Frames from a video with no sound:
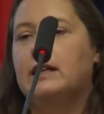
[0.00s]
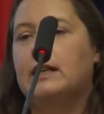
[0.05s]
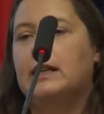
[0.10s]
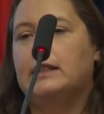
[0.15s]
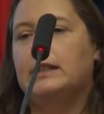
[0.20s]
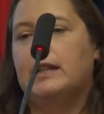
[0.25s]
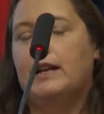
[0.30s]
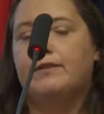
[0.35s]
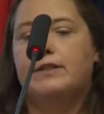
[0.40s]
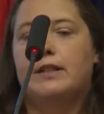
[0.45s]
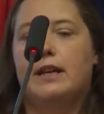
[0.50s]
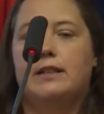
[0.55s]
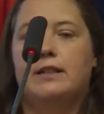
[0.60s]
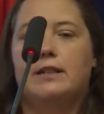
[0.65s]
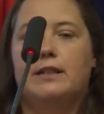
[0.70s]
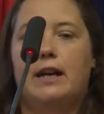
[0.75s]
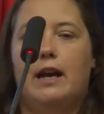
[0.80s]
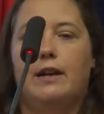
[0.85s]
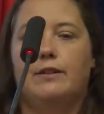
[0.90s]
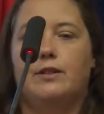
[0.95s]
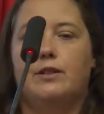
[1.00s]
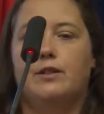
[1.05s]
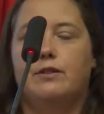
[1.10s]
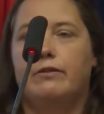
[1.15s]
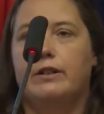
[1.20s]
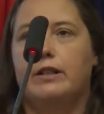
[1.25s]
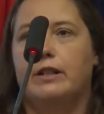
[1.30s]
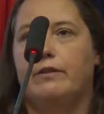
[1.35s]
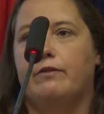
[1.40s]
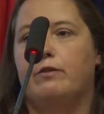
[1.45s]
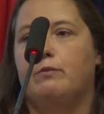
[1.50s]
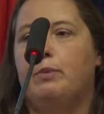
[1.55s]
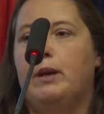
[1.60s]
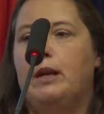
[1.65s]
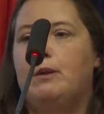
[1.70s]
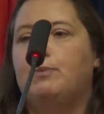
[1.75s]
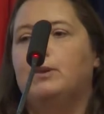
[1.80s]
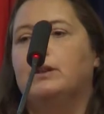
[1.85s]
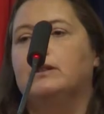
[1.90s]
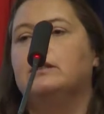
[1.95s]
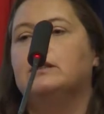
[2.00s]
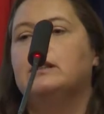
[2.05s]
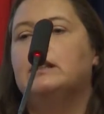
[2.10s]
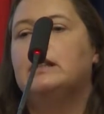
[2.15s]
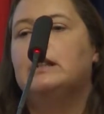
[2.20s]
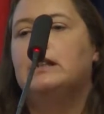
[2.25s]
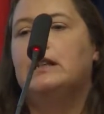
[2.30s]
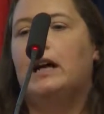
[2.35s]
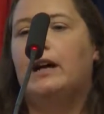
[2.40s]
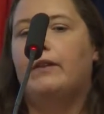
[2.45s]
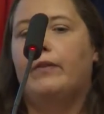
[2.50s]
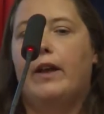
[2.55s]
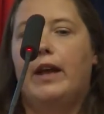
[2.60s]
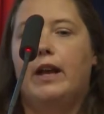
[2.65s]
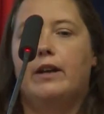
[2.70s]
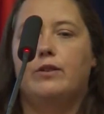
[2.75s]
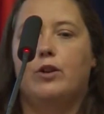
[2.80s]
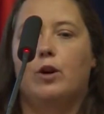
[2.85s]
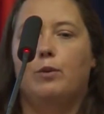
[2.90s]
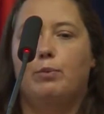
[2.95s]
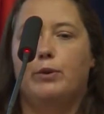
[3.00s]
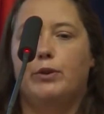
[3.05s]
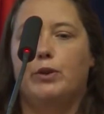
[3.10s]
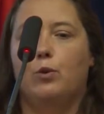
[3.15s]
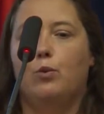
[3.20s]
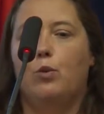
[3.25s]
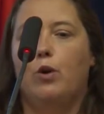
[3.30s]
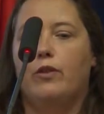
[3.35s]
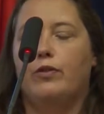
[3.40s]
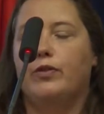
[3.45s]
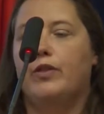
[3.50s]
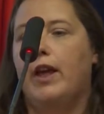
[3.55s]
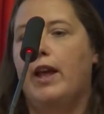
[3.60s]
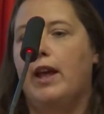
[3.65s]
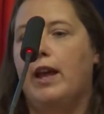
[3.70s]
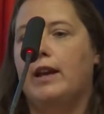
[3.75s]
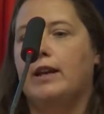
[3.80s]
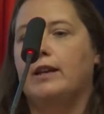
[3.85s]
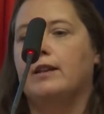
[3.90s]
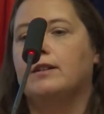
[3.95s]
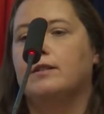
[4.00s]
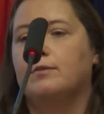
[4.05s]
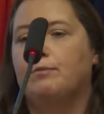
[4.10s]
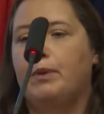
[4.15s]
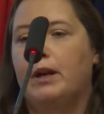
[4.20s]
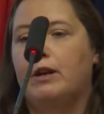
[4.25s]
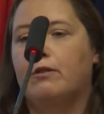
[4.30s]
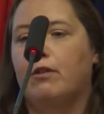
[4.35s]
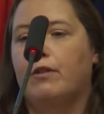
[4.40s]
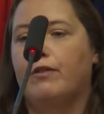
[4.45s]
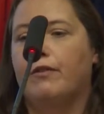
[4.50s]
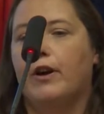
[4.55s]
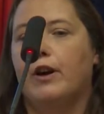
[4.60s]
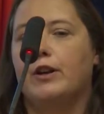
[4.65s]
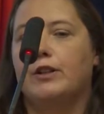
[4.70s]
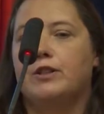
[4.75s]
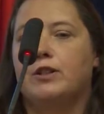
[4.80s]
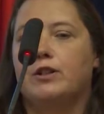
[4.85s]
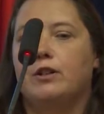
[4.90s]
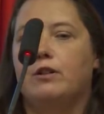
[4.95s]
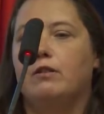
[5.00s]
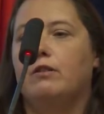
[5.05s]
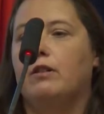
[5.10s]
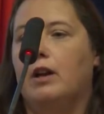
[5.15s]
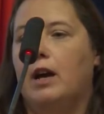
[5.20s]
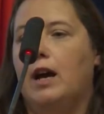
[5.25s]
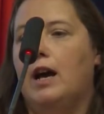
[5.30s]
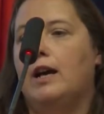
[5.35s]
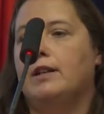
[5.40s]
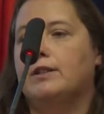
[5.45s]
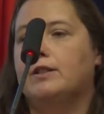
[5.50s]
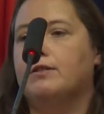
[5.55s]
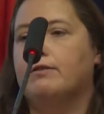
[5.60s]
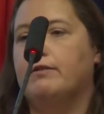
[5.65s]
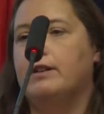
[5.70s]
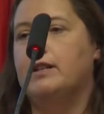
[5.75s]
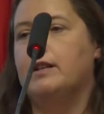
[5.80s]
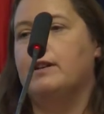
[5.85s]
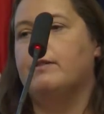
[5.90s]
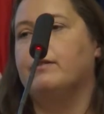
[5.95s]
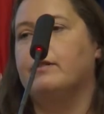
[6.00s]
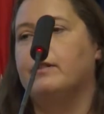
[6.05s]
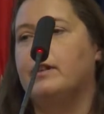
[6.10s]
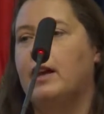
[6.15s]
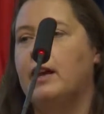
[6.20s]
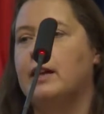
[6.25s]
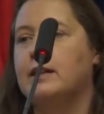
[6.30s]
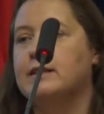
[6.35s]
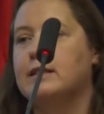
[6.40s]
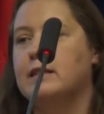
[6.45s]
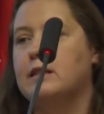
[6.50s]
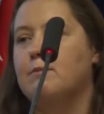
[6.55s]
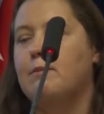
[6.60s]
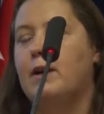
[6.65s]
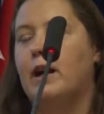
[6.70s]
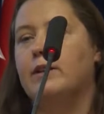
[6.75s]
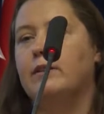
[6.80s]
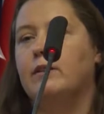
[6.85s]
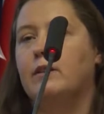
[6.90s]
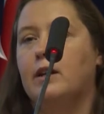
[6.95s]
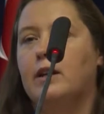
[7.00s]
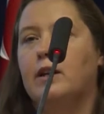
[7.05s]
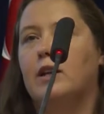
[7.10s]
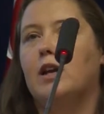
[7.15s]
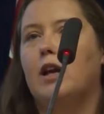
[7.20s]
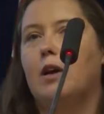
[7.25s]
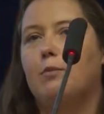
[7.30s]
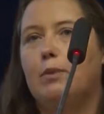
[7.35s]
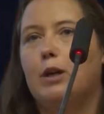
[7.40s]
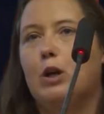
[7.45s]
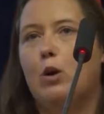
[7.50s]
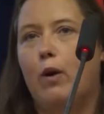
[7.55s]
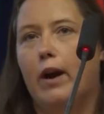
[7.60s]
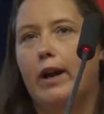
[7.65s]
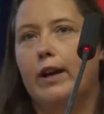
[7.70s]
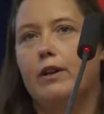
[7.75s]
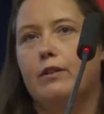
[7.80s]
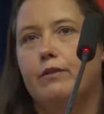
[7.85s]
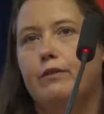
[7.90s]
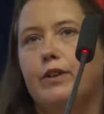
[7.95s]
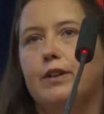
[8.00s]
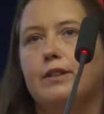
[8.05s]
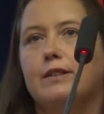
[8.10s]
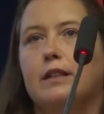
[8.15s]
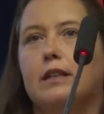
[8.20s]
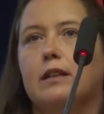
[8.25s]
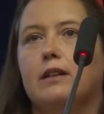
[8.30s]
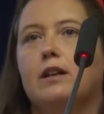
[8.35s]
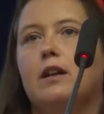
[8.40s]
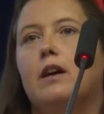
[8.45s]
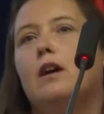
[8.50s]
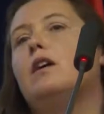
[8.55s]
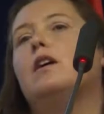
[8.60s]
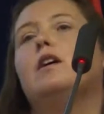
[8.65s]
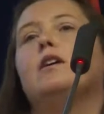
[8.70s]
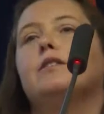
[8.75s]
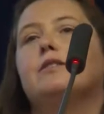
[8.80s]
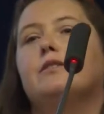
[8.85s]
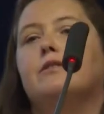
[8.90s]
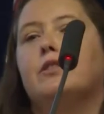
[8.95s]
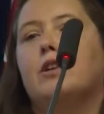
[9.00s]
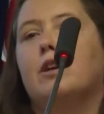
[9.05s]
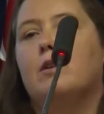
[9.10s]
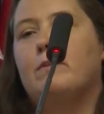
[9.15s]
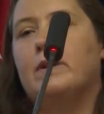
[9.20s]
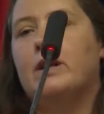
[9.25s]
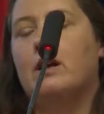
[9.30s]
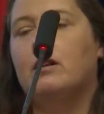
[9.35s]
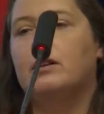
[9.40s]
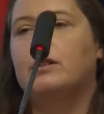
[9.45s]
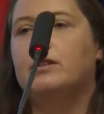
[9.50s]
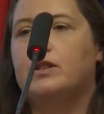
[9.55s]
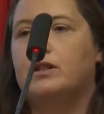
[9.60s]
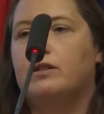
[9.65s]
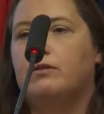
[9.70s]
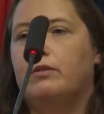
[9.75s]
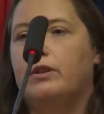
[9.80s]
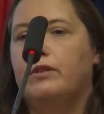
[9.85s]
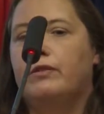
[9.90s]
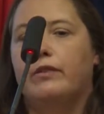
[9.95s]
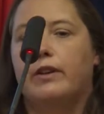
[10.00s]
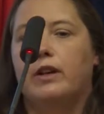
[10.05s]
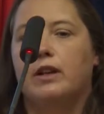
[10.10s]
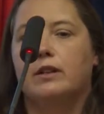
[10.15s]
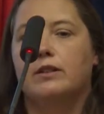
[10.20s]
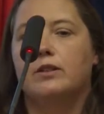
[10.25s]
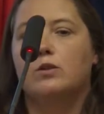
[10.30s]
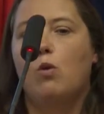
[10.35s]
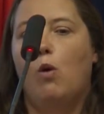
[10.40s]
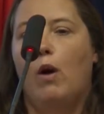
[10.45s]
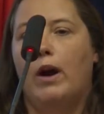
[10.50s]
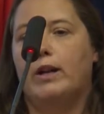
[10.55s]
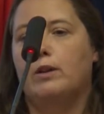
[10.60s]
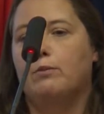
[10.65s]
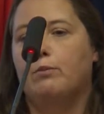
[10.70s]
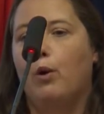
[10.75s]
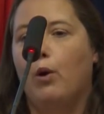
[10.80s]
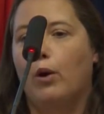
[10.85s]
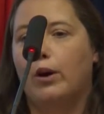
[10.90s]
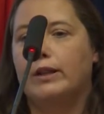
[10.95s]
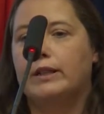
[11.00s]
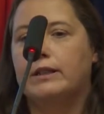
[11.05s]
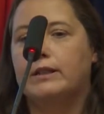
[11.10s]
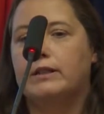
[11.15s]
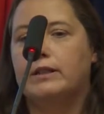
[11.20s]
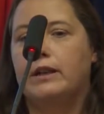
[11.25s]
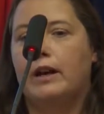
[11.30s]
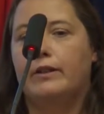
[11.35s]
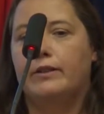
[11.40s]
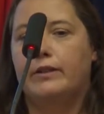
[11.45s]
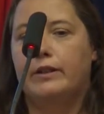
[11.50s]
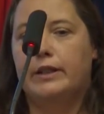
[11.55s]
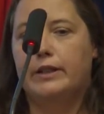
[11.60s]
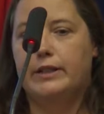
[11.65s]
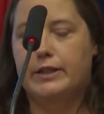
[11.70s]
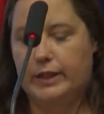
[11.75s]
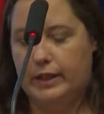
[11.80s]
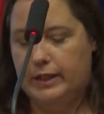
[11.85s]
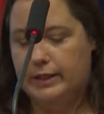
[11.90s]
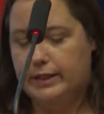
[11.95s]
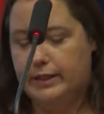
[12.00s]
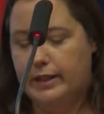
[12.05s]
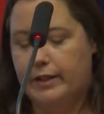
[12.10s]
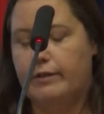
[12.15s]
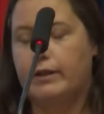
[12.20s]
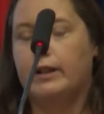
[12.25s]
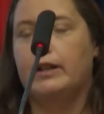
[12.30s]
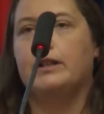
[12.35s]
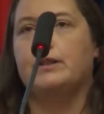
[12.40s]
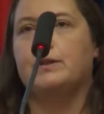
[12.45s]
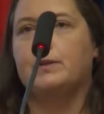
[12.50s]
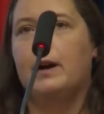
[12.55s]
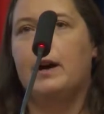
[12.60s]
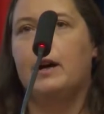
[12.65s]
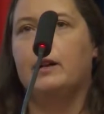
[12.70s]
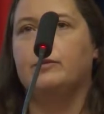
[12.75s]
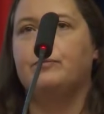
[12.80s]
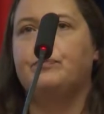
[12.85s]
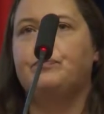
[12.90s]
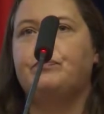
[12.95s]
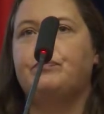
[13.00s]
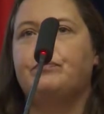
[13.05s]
and they've sent it out to 3 different people, and they end up with the one thing being referred to as 3 different things in the manual, and it can be quite confusing. So terminology, we feel, is quite important, and you need to consider it as well.